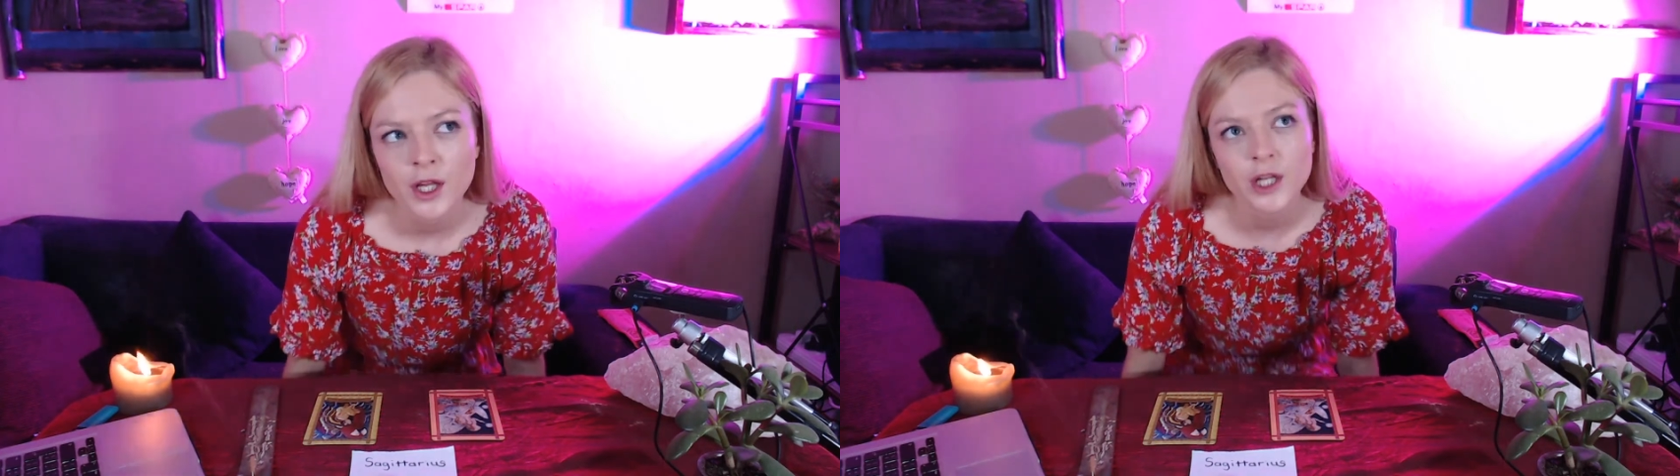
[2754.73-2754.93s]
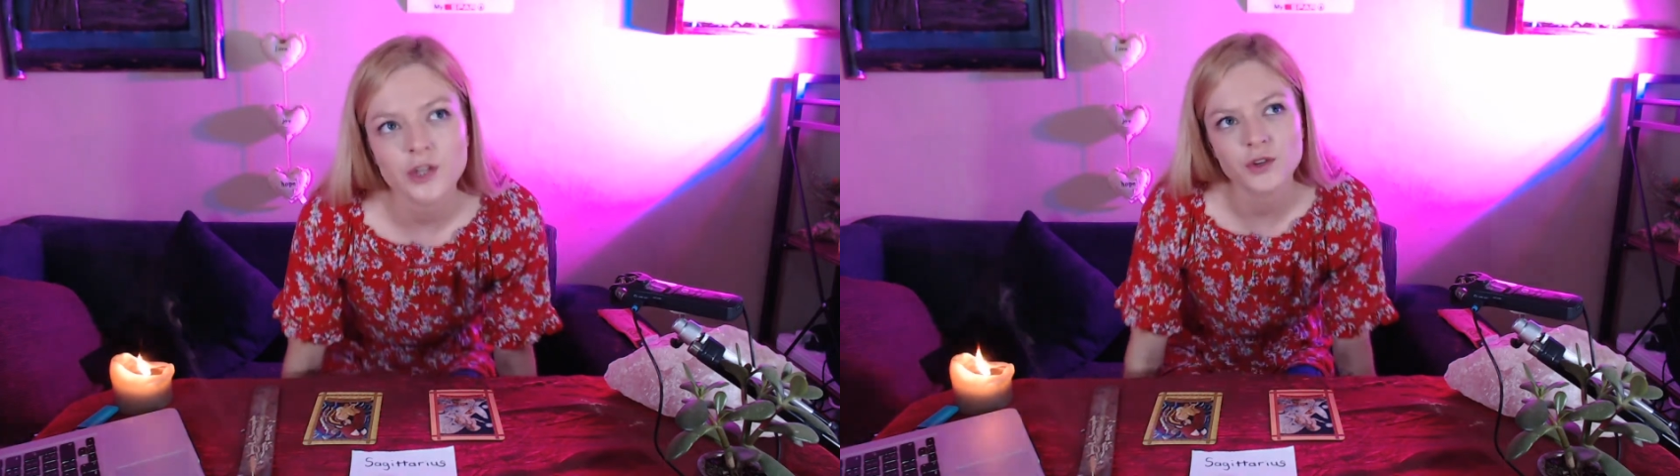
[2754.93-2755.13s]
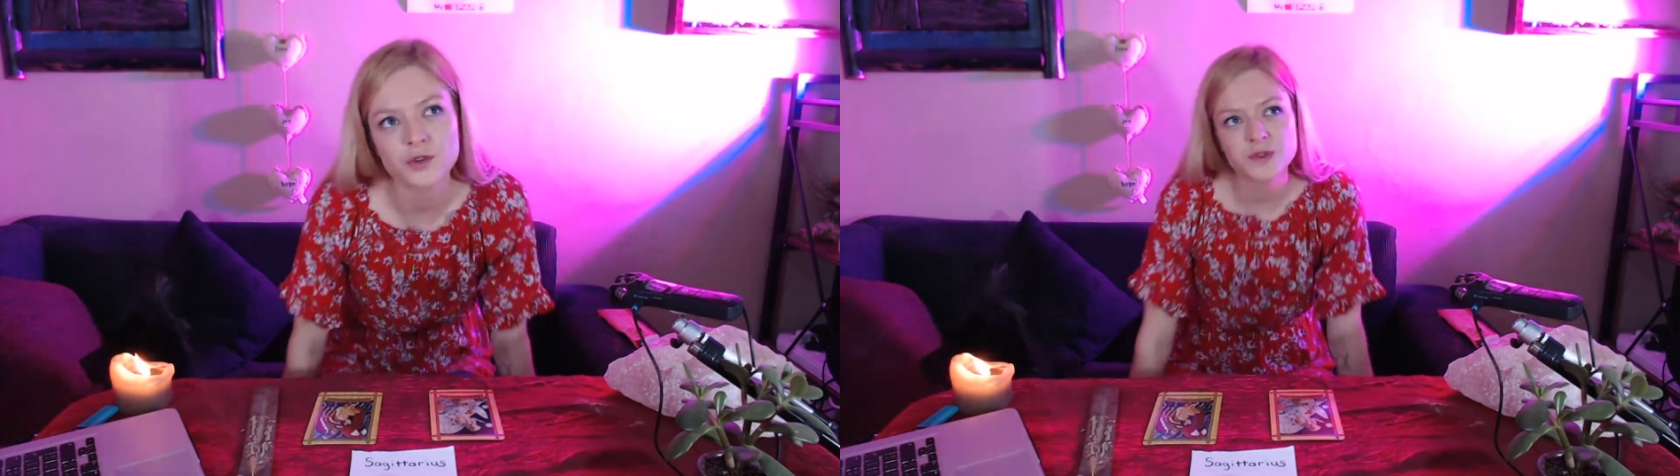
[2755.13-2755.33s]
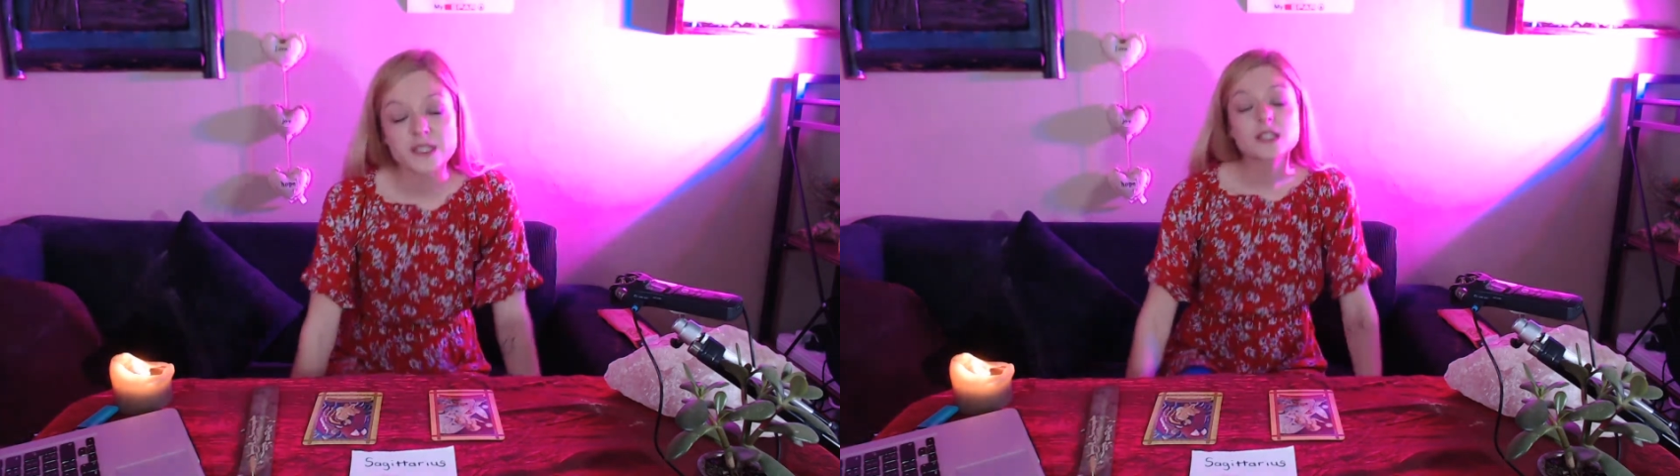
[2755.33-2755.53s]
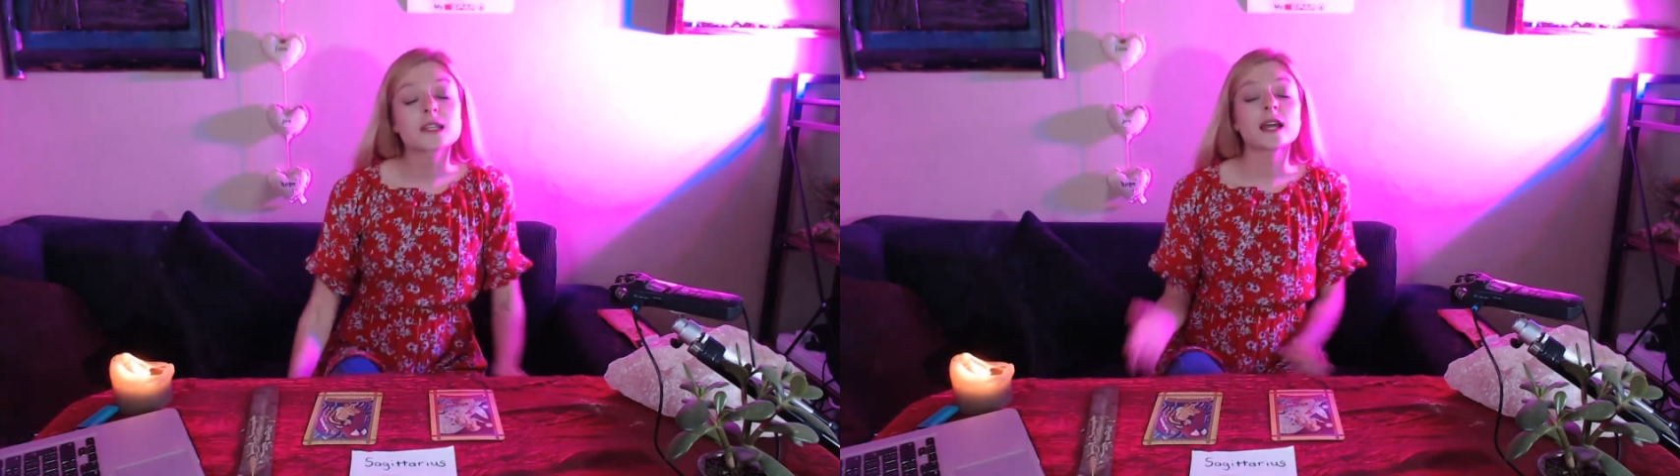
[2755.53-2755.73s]
You
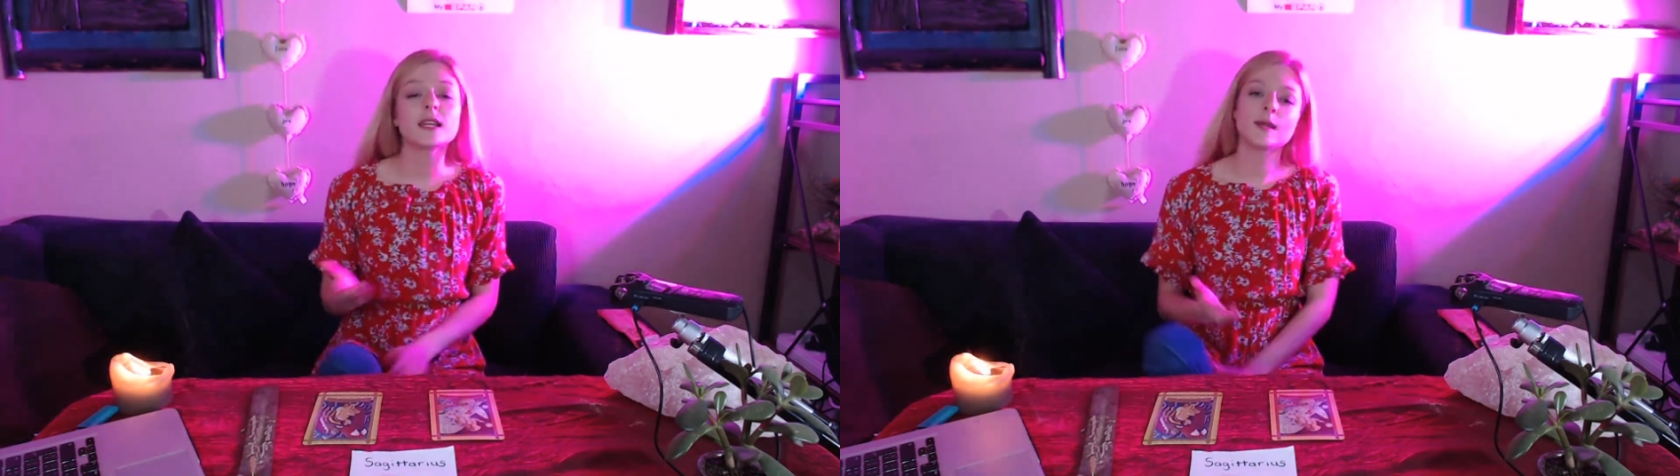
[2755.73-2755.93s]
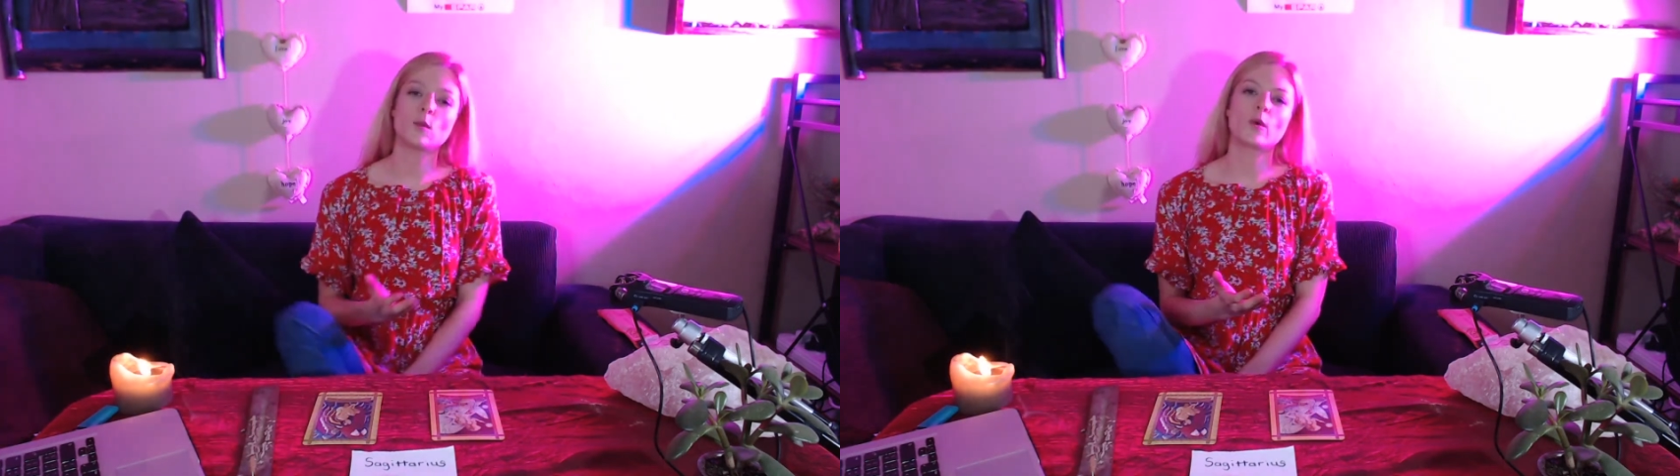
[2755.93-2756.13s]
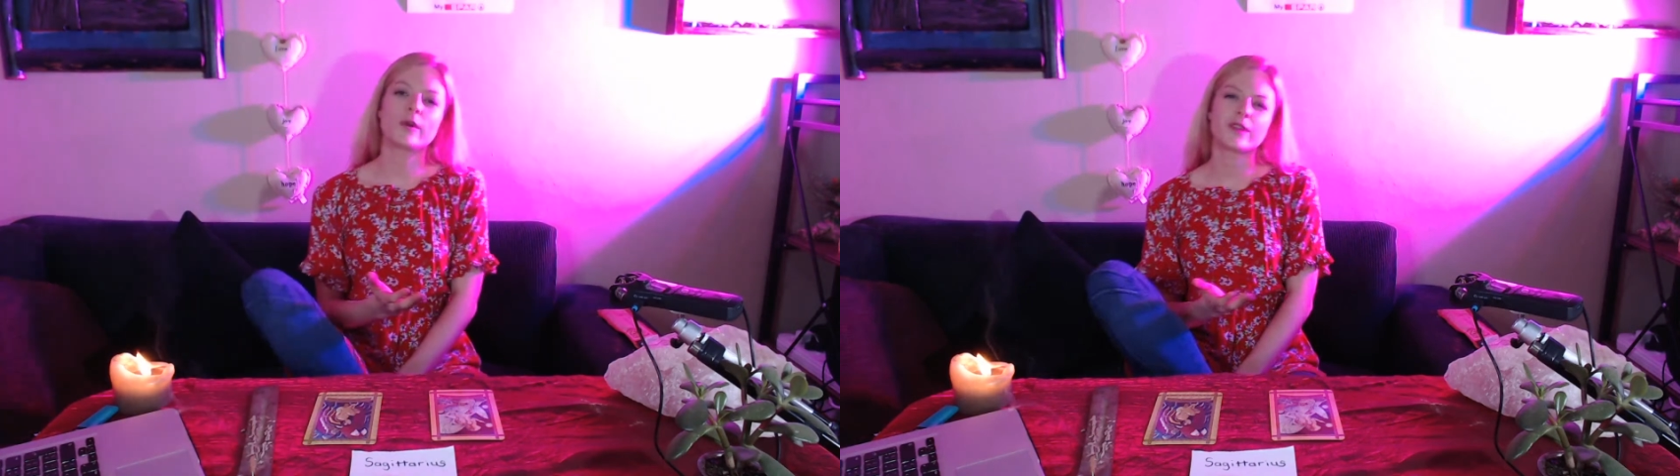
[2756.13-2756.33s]
study more